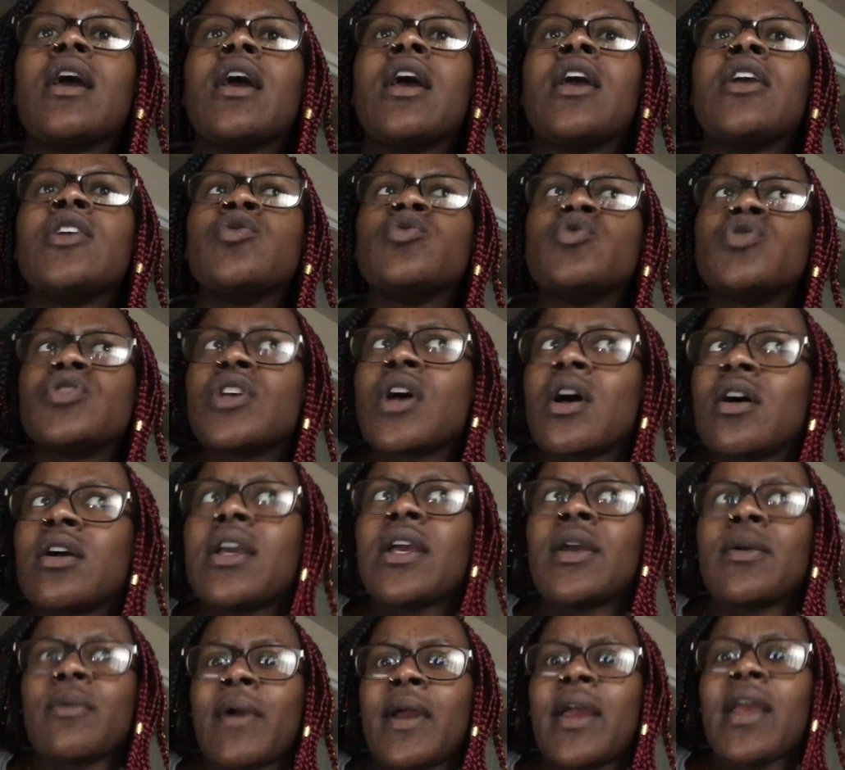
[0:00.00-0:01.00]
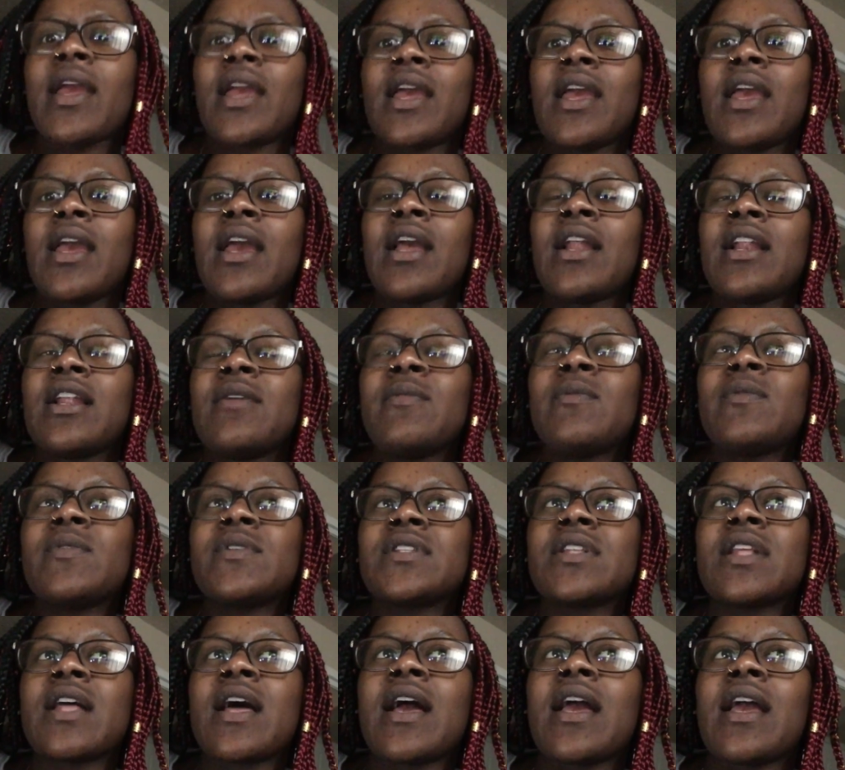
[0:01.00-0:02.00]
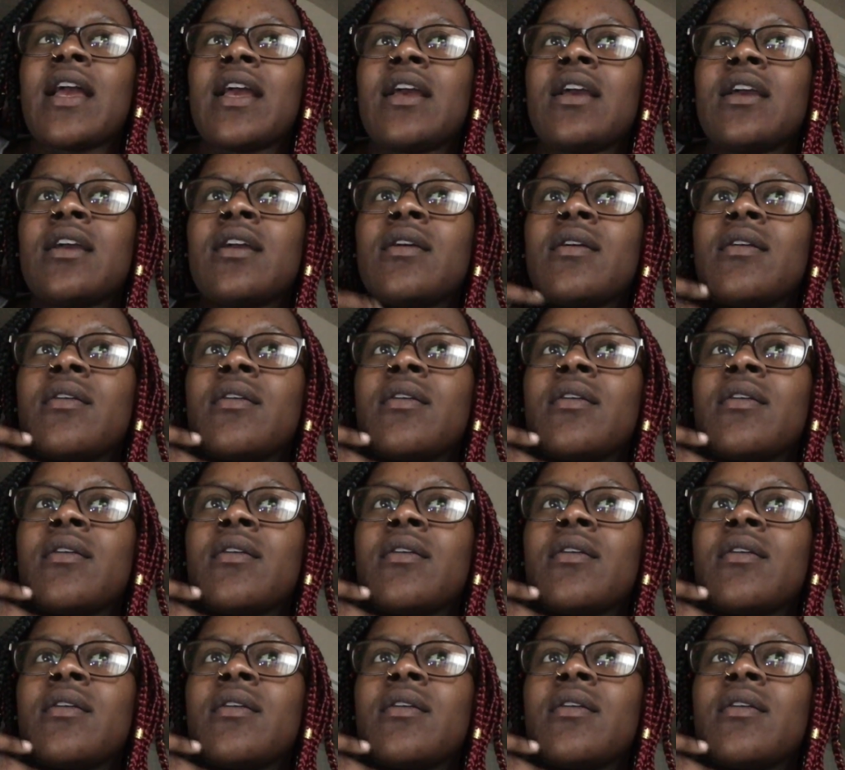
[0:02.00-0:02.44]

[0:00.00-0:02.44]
and you sung it, right? And it was like